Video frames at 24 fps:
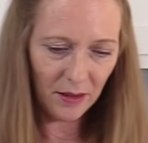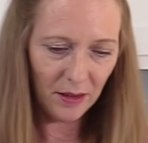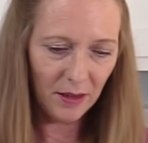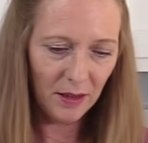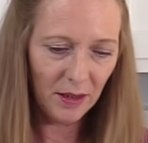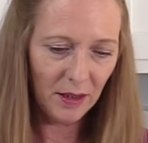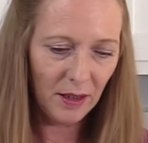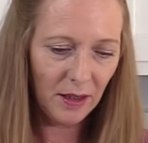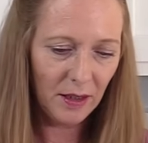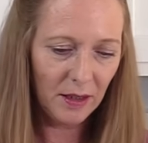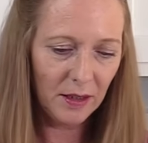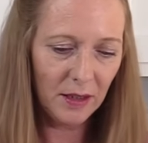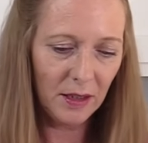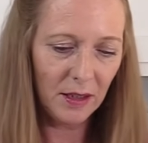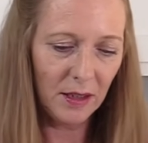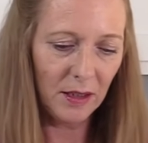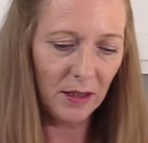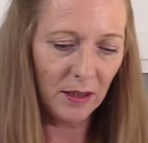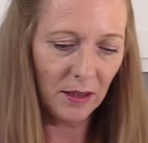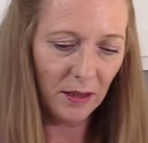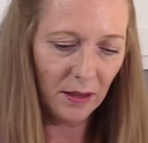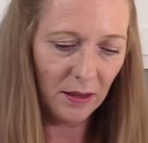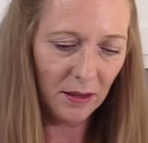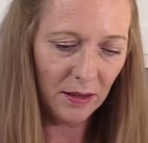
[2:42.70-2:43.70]
I can
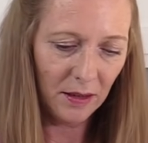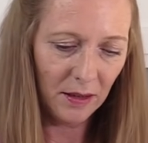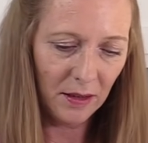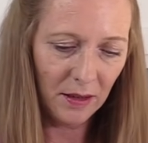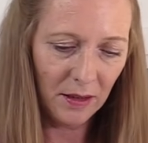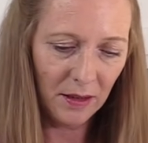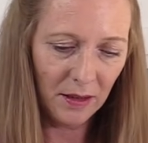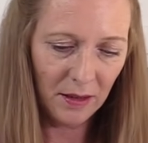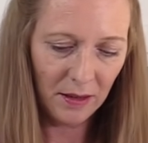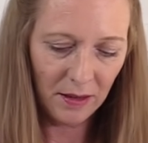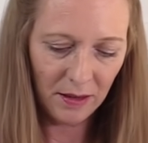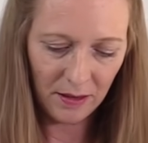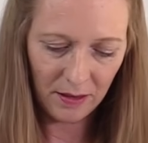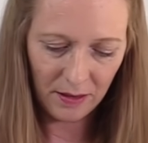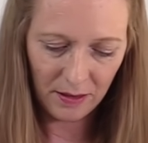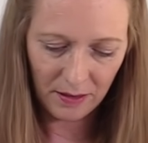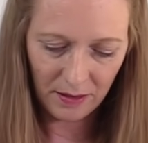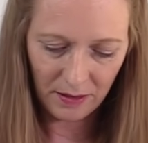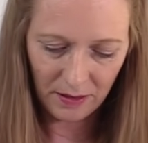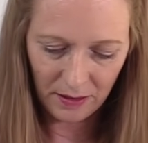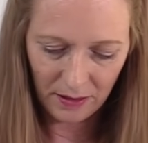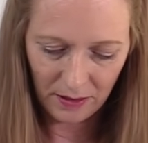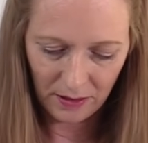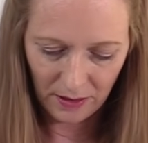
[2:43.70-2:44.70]
still
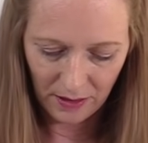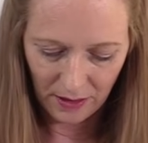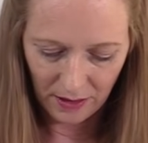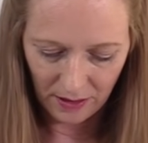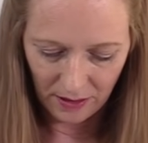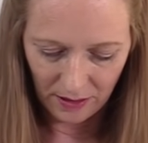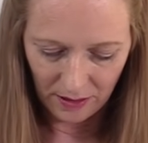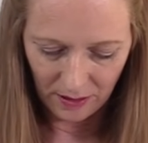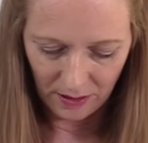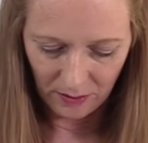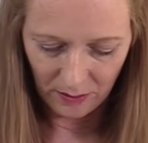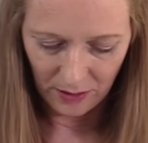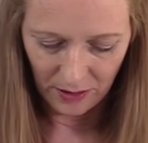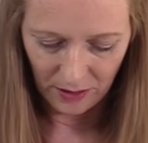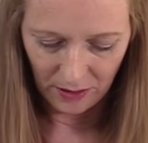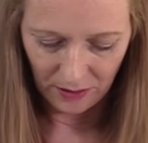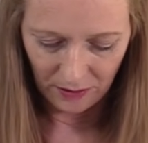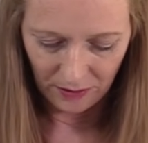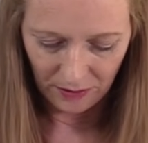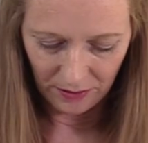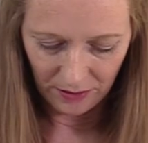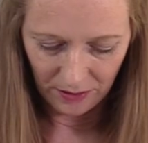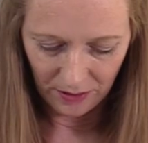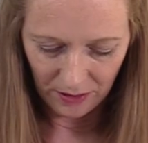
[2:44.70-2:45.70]
also add a little bit
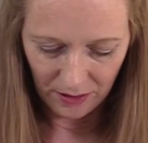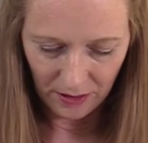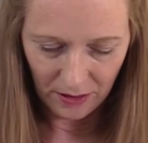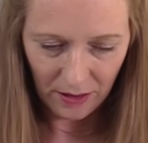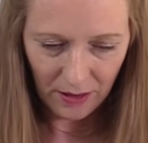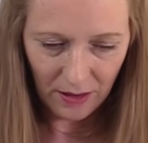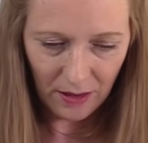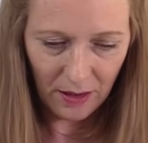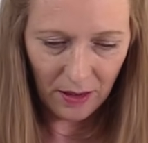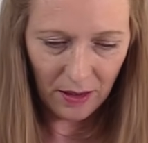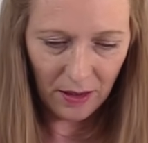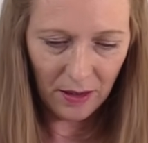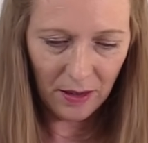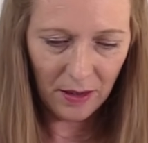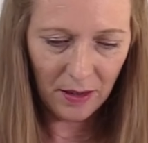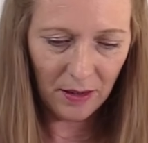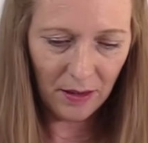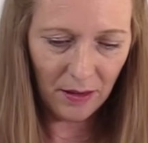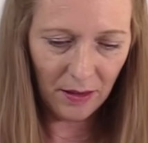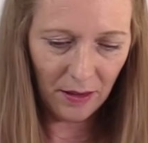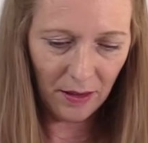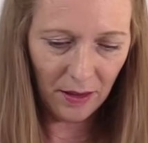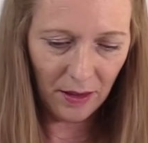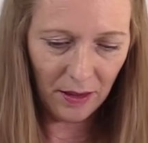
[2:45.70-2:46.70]
of
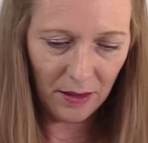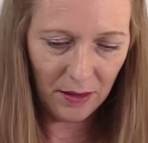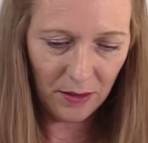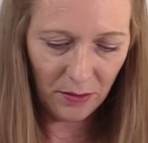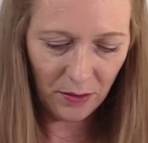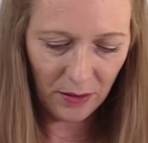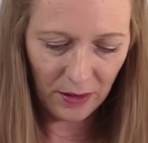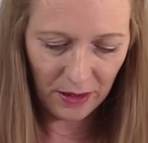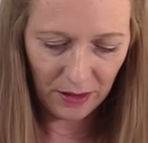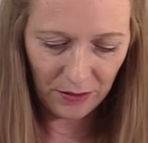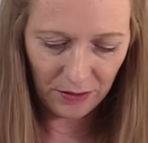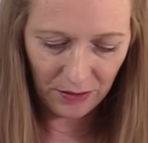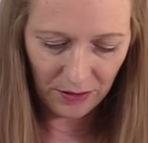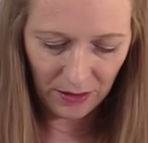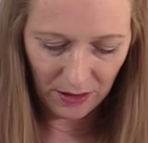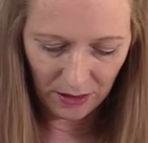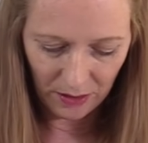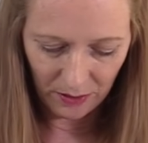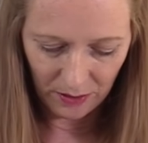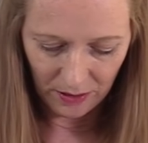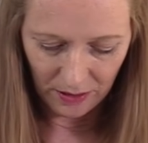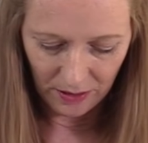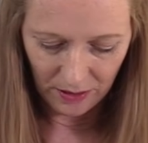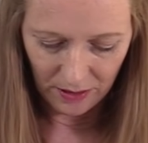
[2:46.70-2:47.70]
that rye
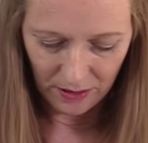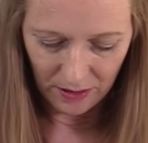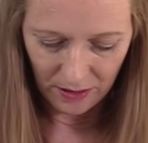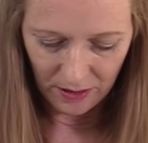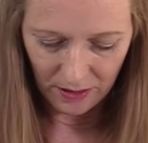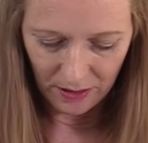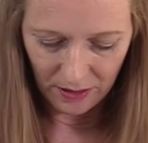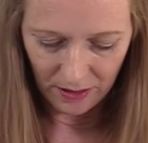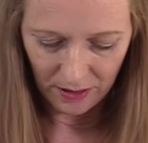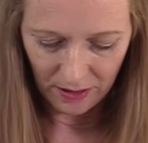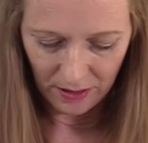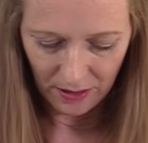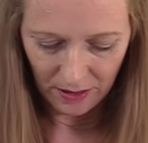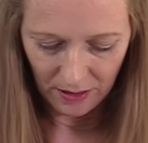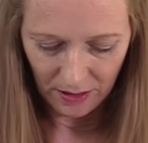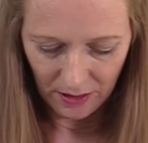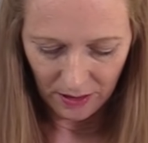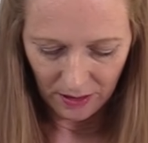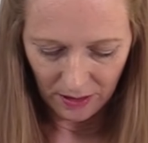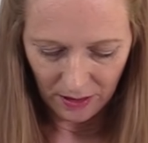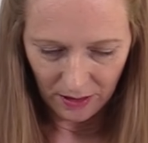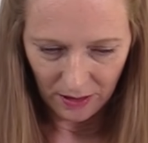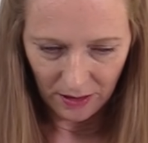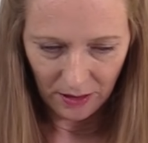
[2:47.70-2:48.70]
flour
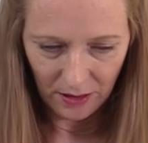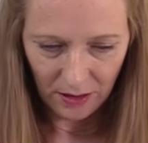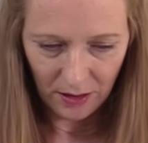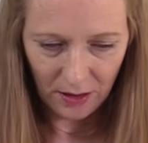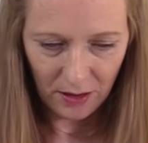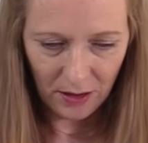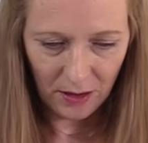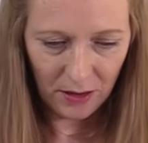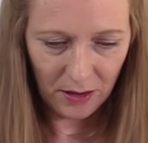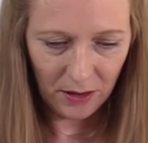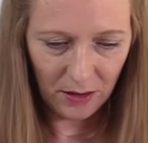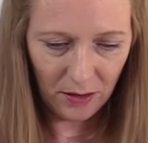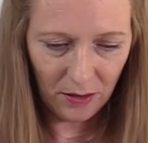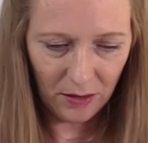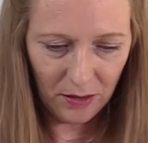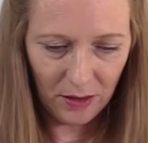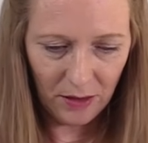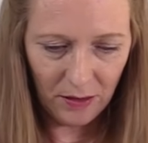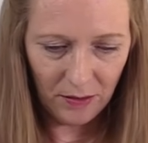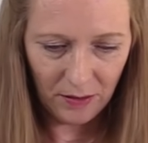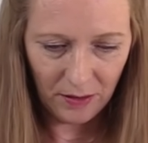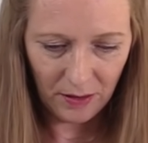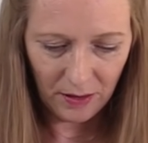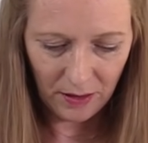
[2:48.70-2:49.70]
just to
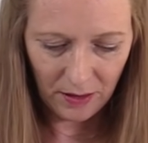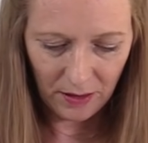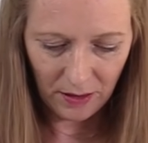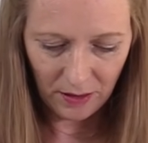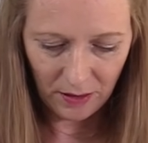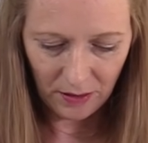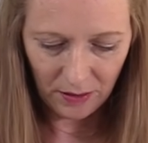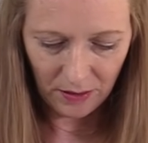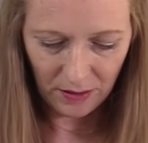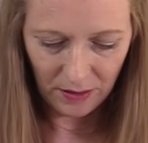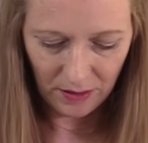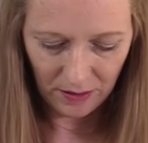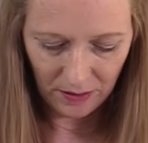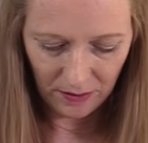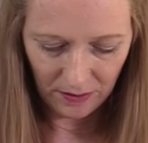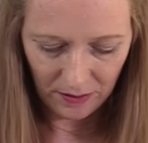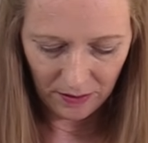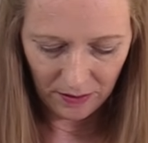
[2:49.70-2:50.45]
even it out.